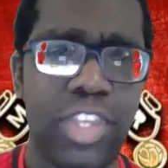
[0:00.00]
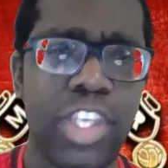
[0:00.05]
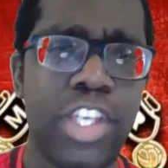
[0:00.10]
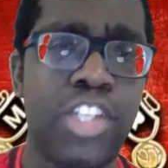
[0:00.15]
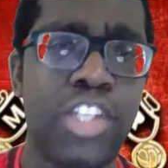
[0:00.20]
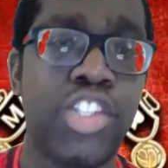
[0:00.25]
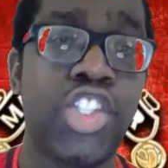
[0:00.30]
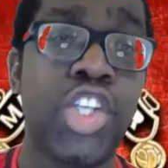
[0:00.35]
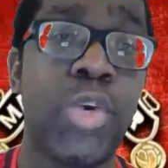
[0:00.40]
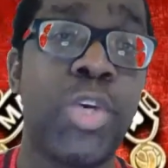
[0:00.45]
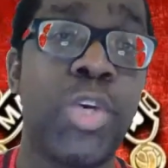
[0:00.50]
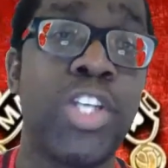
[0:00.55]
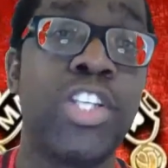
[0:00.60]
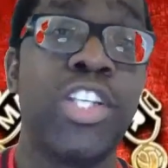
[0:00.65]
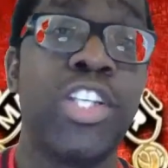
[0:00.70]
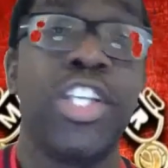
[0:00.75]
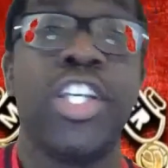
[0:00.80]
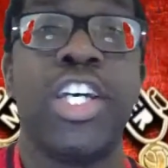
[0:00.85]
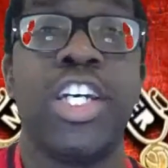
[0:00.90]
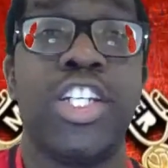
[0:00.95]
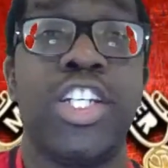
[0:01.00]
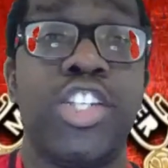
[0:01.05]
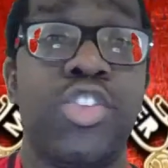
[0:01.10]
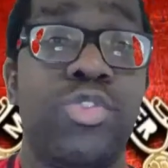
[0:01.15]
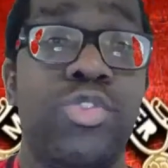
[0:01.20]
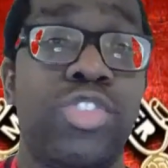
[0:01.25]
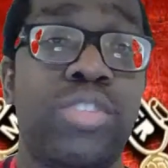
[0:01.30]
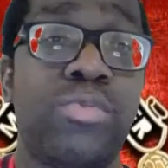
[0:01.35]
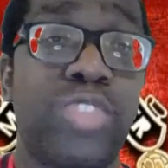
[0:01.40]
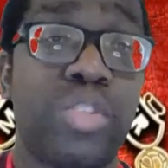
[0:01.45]
showing
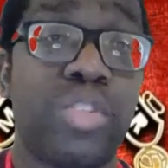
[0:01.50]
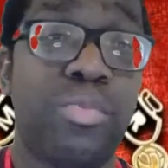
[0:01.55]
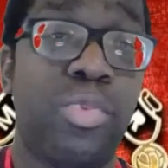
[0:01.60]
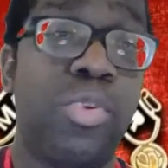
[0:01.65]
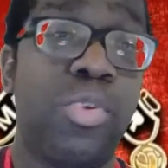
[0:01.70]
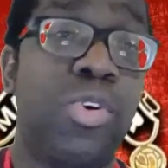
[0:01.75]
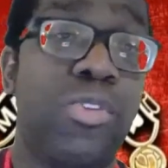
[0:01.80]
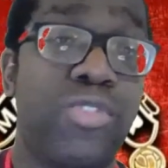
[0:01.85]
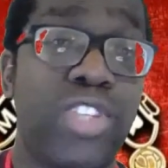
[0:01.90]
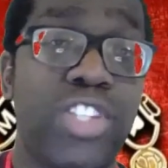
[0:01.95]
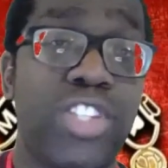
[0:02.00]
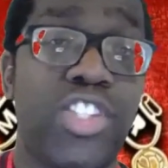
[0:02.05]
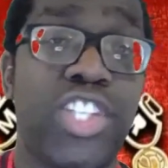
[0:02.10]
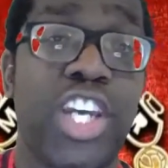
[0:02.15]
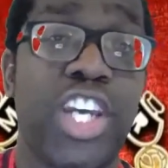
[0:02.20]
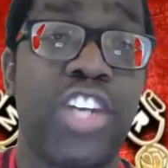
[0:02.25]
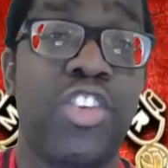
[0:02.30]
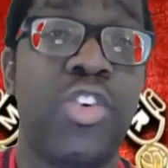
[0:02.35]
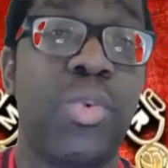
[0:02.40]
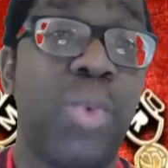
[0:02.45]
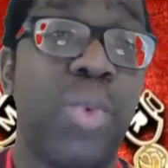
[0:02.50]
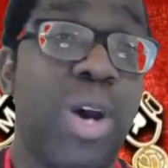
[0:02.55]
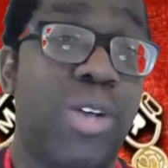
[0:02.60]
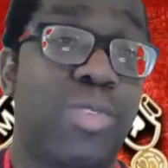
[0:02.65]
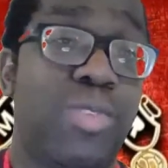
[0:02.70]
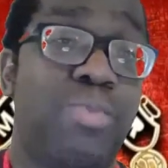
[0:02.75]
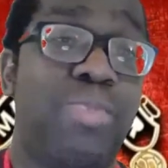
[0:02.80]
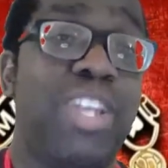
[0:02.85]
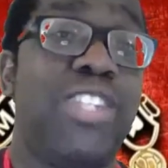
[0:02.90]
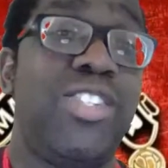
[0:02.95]
some support for the channel
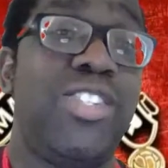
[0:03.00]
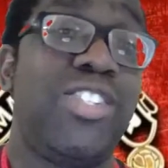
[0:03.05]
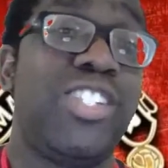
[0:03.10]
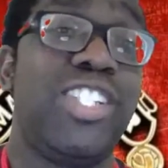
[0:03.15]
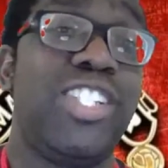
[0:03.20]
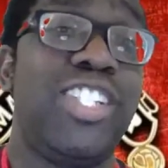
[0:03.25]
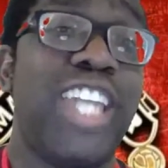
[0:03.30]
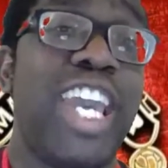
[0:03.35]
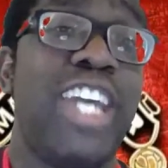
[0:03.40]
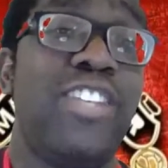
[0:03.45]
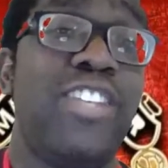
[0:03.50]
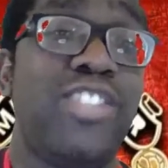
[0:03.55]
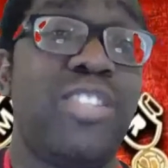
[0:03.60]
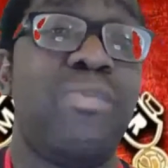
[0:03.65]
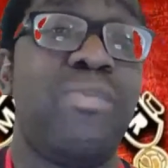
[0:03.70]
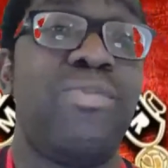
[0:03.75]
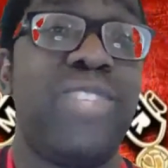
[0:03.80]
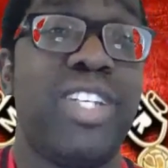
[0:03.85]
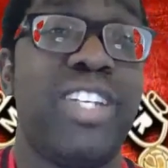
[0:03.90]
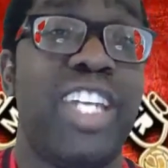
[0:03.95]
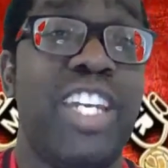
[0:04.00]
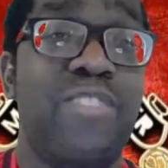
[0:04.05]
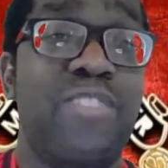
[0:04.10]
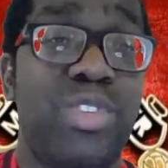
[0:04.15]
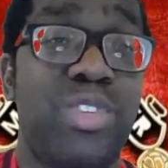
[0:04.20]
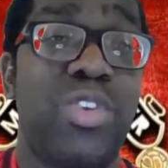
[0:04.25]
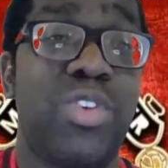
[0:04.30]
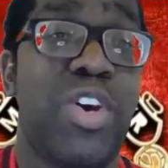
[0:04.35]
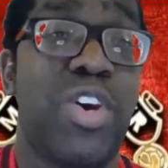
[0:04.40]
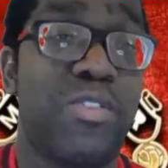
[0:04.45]
whilst basically getting something in
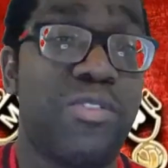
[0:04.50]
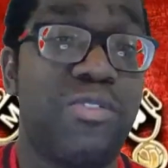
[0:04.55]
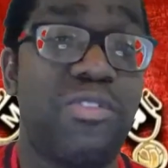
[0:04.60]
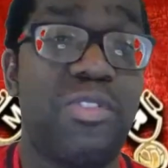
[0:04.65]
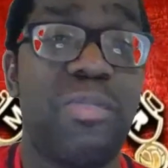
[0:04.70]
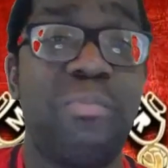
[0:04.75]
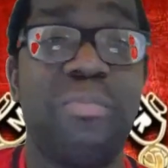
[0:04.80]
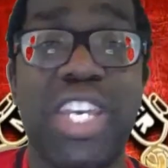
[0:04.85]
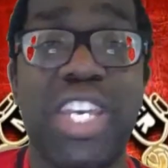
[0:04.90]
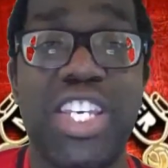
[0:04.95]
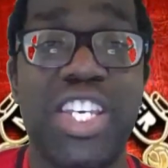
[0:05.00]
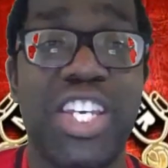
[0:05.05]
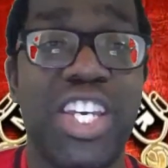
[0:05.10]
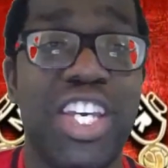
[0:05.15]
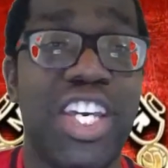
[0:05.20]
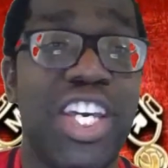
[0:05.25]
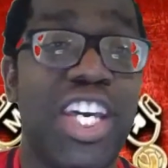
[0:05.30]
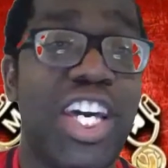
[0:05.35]
return from me.